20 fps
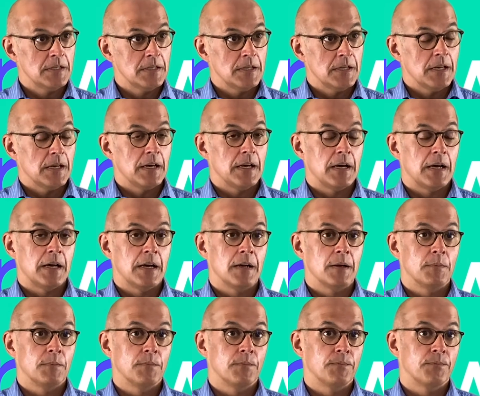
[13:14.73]

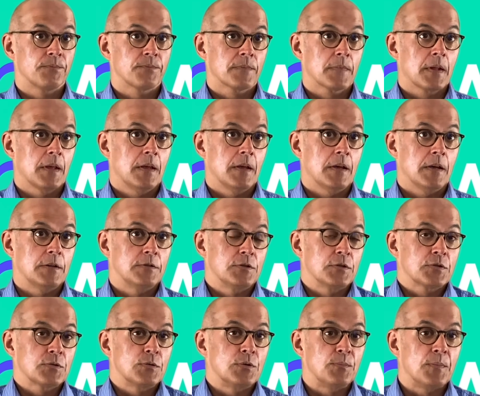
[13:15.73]
and
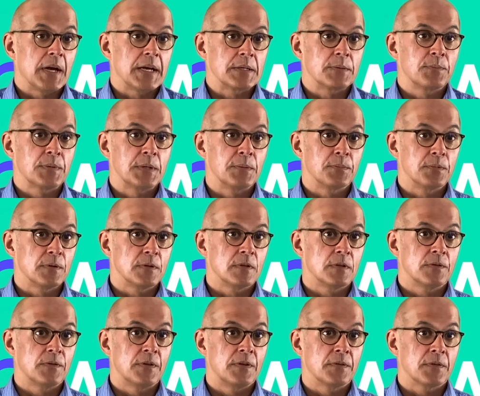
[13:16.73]
just remind
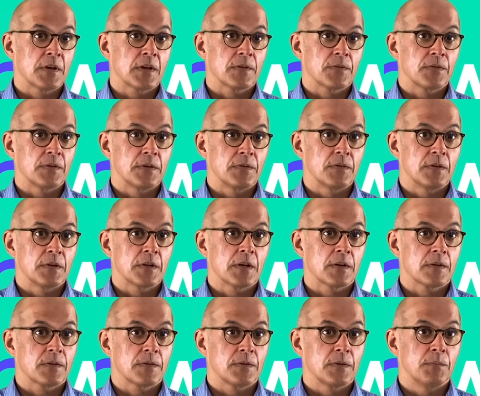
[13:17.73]
people
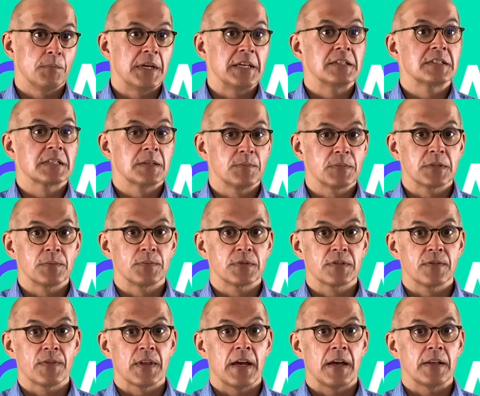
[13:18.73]
the main symptoms
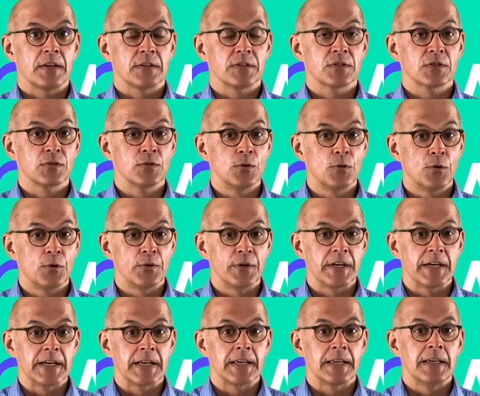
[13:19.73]
of that are
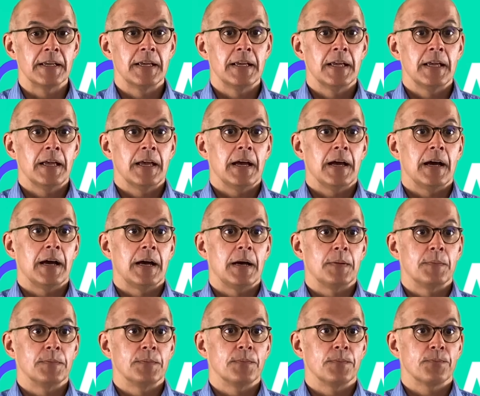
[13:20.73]
snoring,
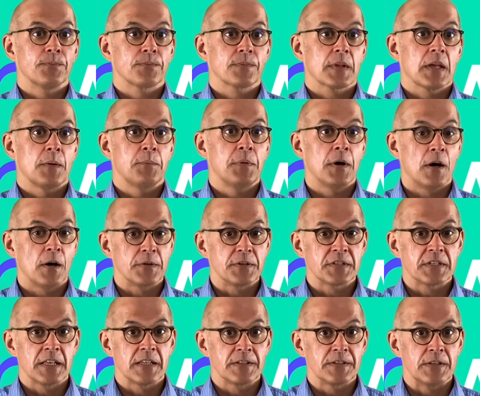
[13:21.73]
a partner
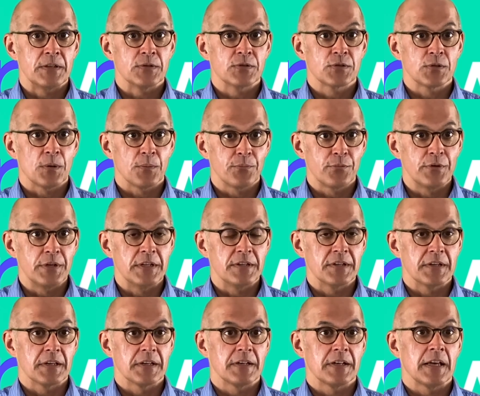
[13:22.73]
telling you stop
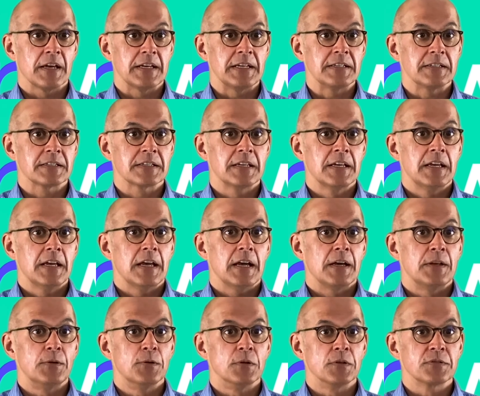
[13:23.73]
breathing at night,
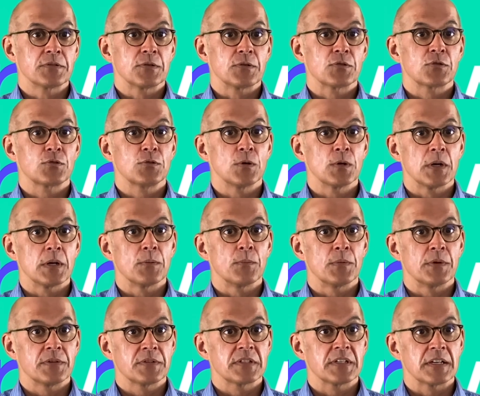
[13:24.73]
and also struggling
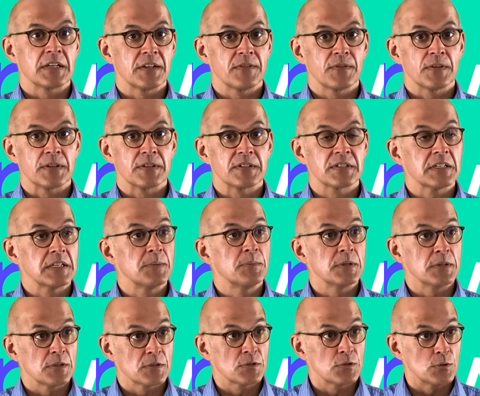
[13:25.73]
with significant
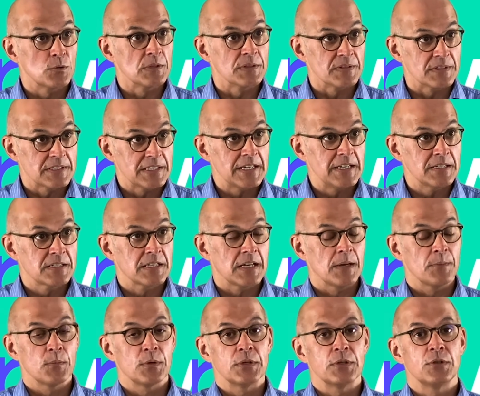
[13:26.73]
sleepiness during the
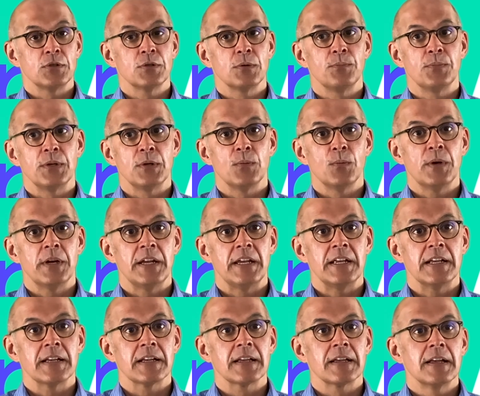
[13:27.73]
daytime when you should be awake,